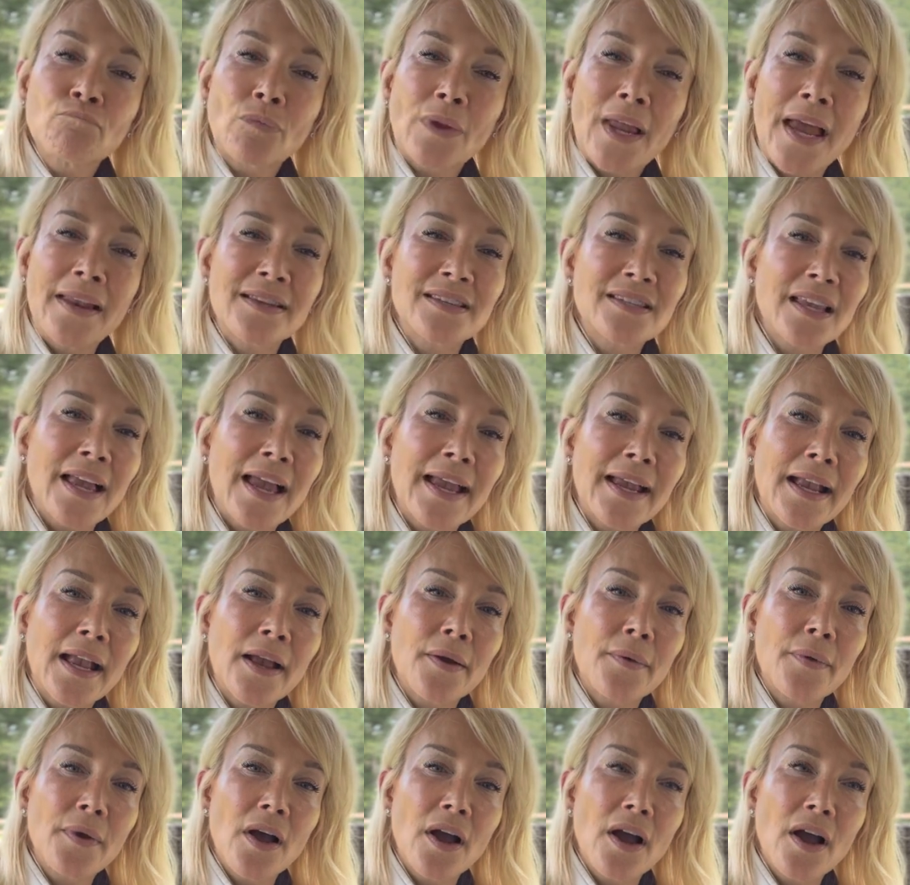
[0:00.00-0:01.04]
And it's like,
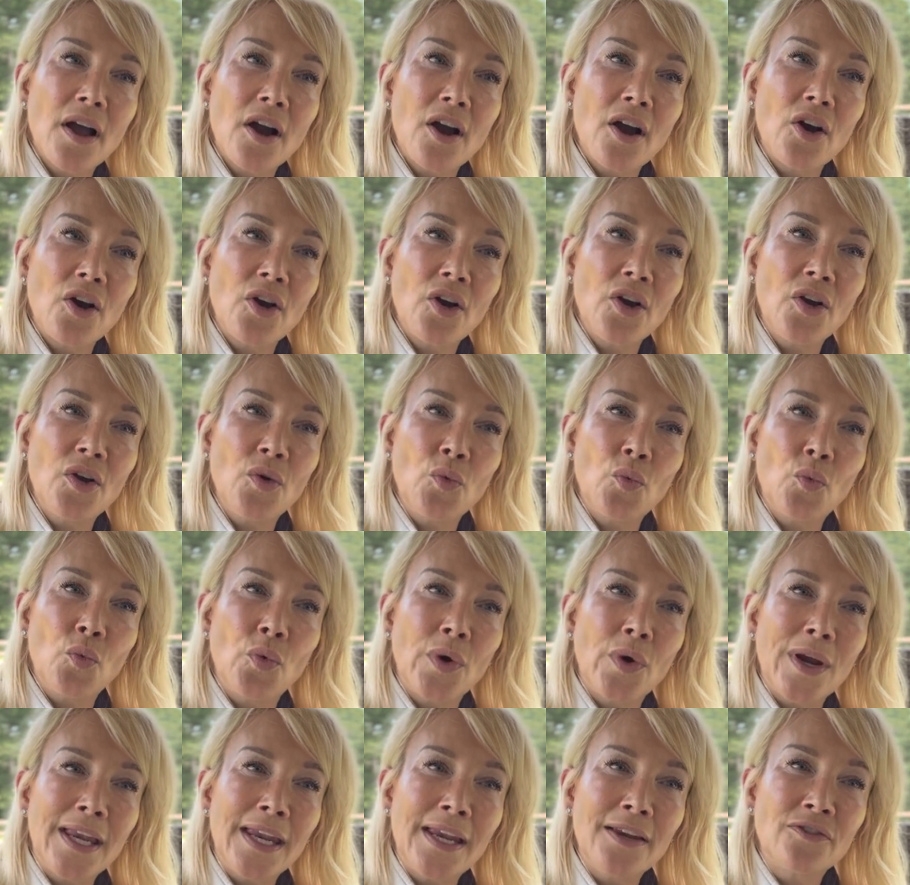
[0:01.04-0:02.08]

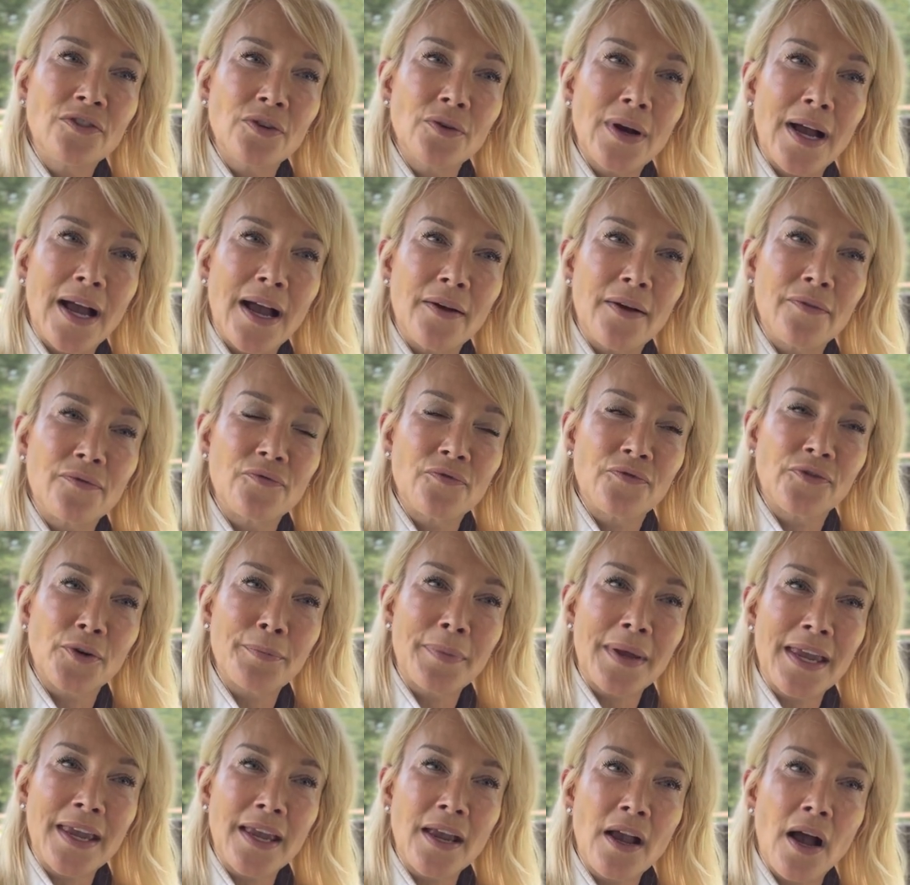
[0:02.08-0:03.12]
we need to, for
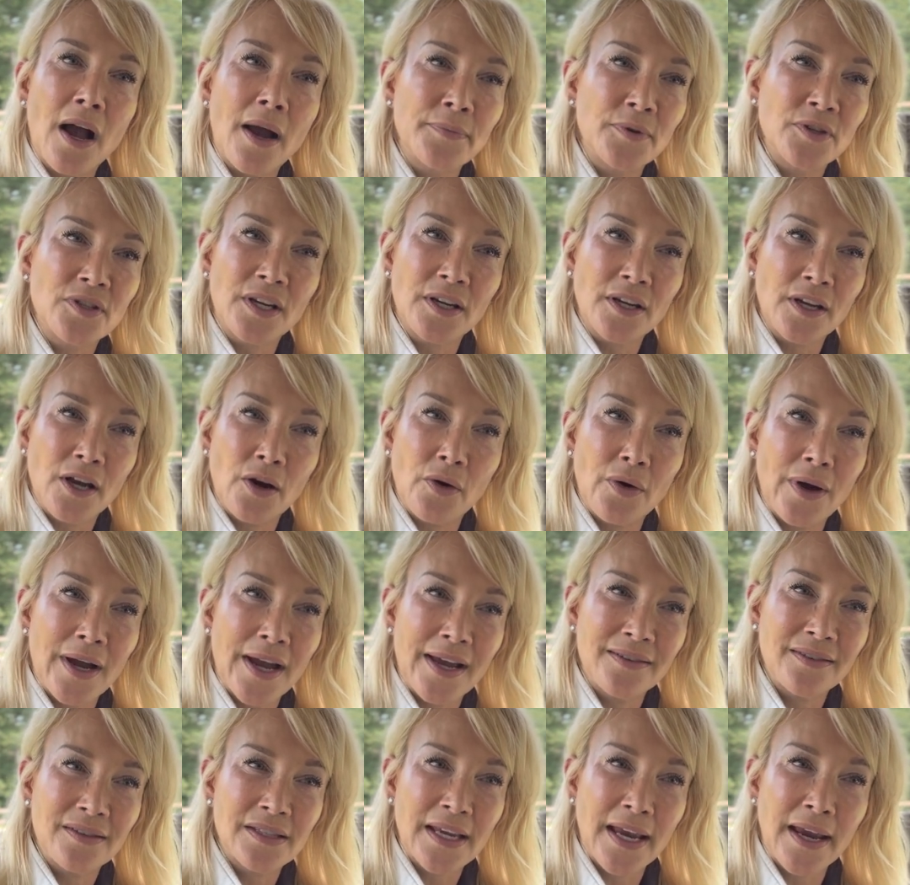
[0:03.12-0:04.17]
me, I'm just going to go ahead
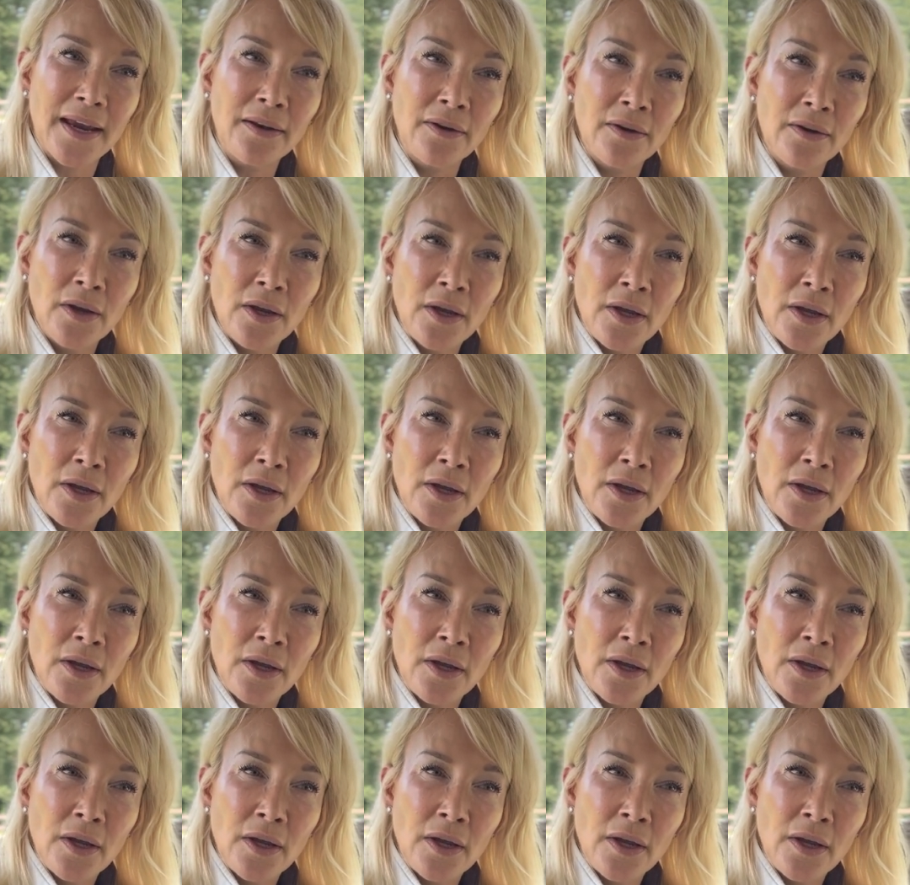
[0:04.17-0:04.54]
and say it.